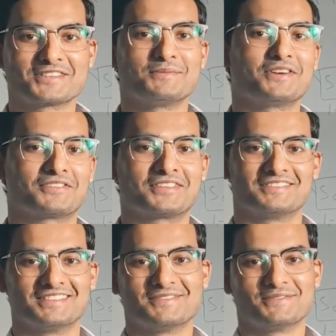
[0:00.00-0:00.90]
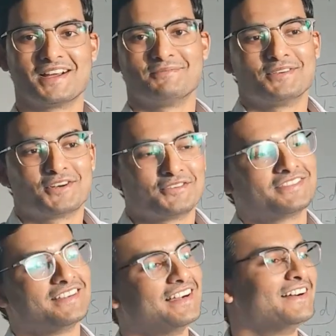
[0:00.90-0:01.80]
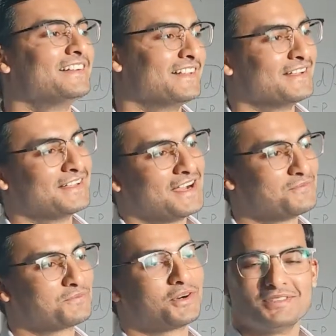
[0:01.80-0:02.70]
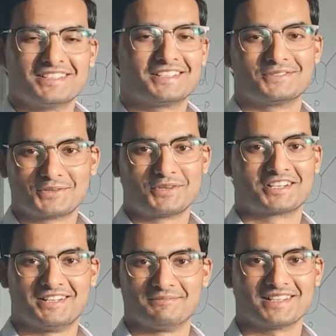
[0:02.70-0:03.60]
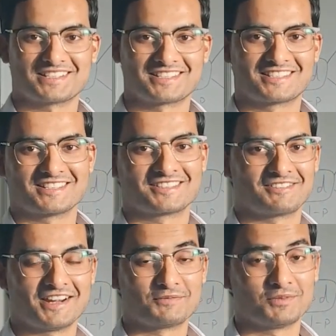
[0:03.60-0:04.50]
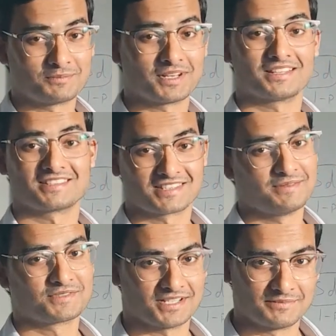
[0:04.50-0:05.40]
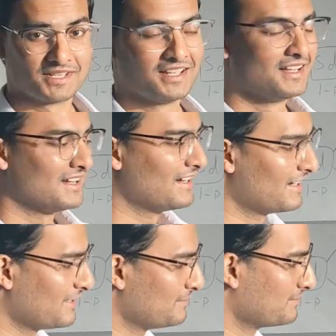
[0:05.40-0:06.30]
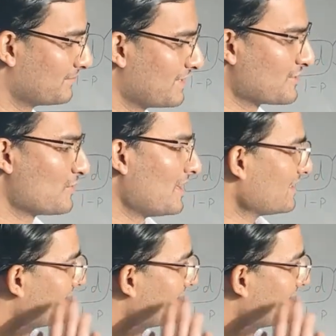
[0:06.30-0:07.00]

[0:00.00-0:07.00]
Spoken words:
a bit of probably the word complex is the right word, but at the same time it's quite